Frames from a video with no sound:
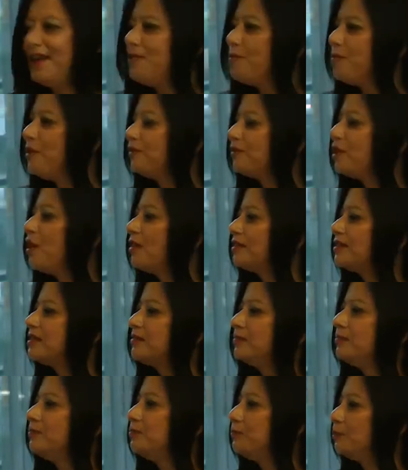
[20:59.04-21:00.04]
We've got
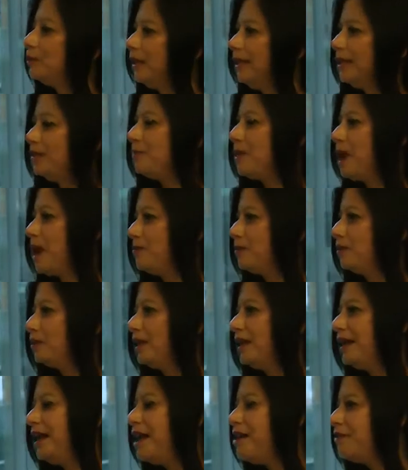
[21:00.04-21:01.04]
some brilliant
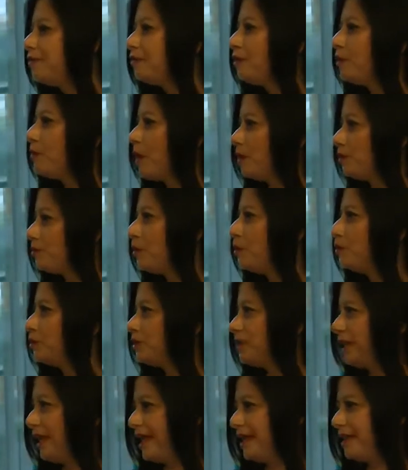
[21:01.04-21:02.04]
people and everyone
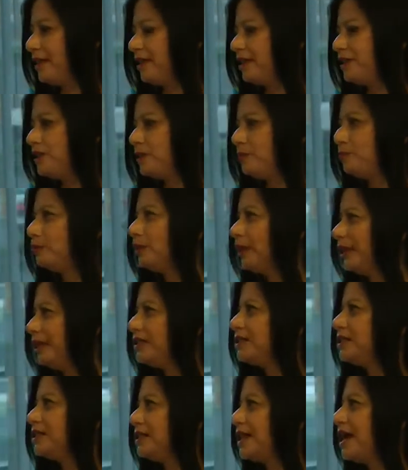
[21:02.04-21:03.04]
pulled together to
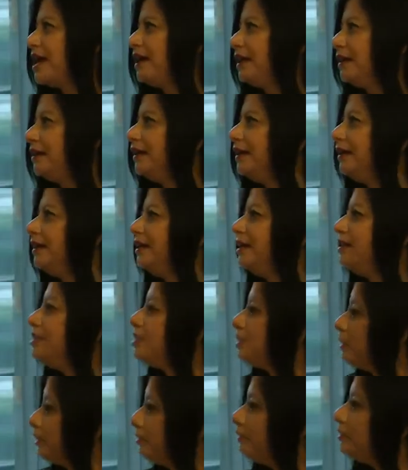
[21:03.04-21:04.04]
bring today
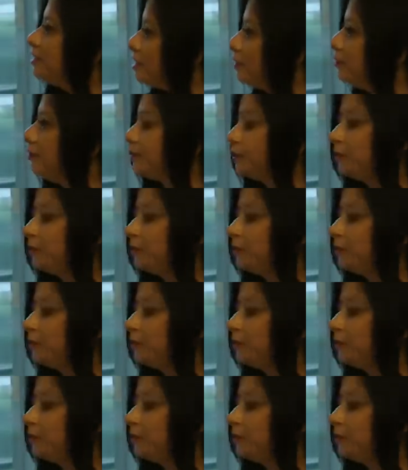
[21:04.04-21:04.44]
to